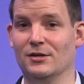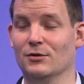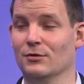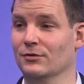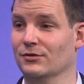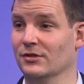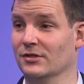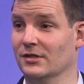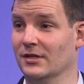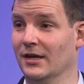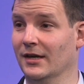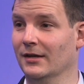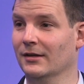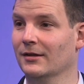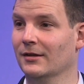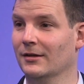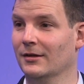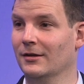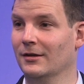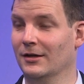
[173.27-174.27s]
years is that
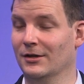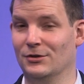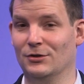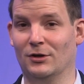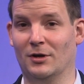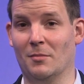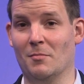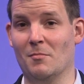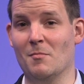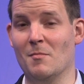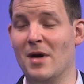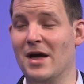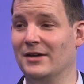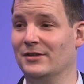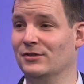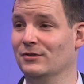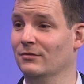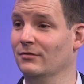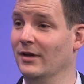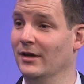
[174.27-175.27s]
it took a
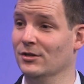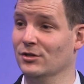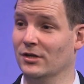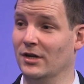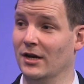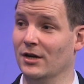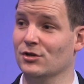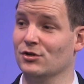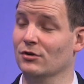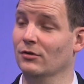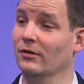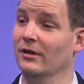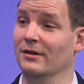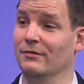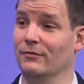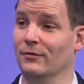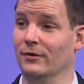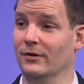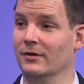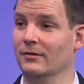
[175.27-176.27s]
massive educational
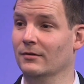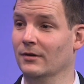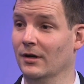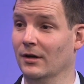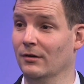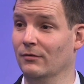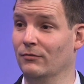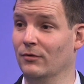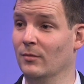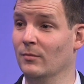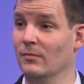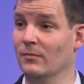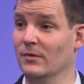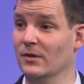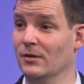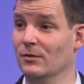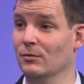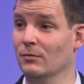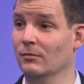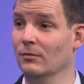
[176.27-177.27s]
effort from
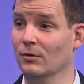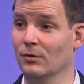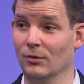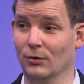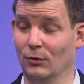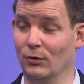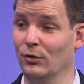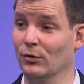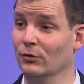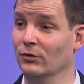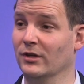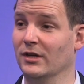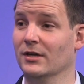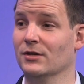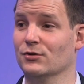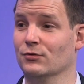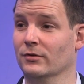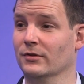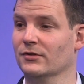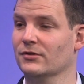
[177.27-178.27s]
the early
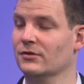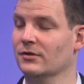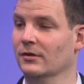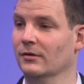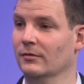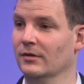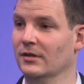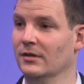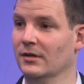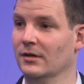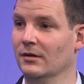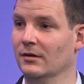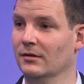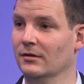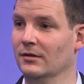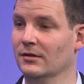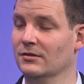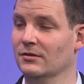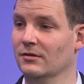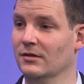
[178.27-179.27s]
entrants
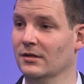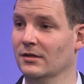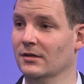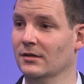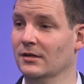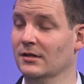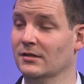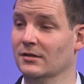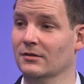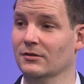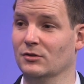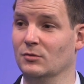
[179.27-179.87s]
into the